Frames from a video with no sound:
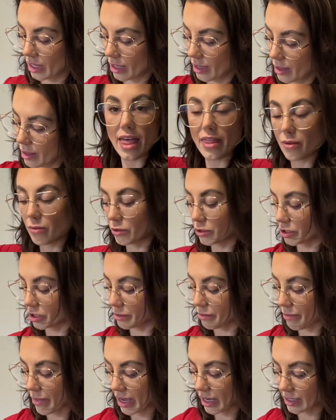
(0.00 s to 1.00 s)
and then we'll just
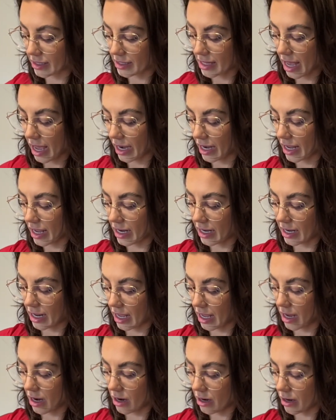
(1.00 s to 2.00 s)
mix that in
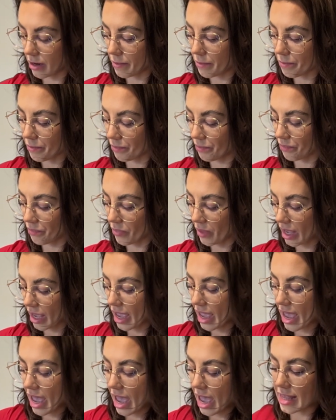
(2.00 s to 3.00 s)
here.
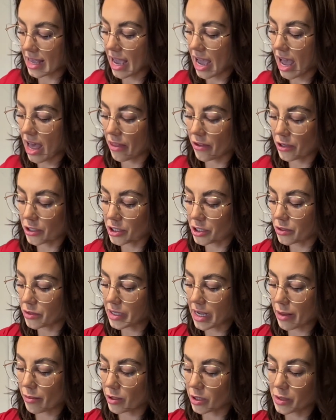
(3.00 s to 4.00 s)
The other 2
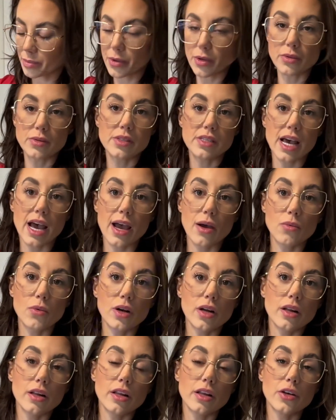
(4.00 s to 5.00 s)
tablespoons I
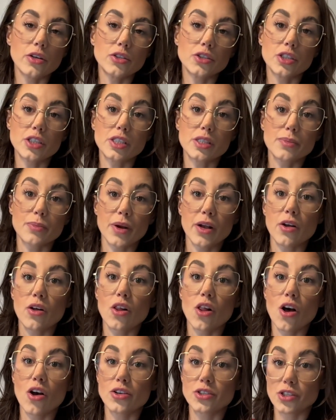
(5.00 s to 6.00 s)
will just sprinkle
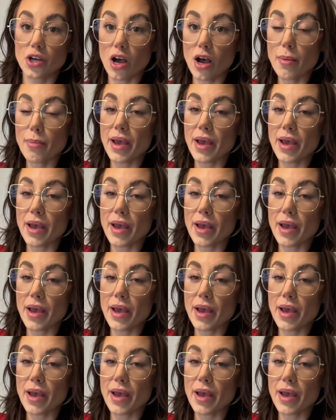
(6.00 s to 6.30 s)
on top.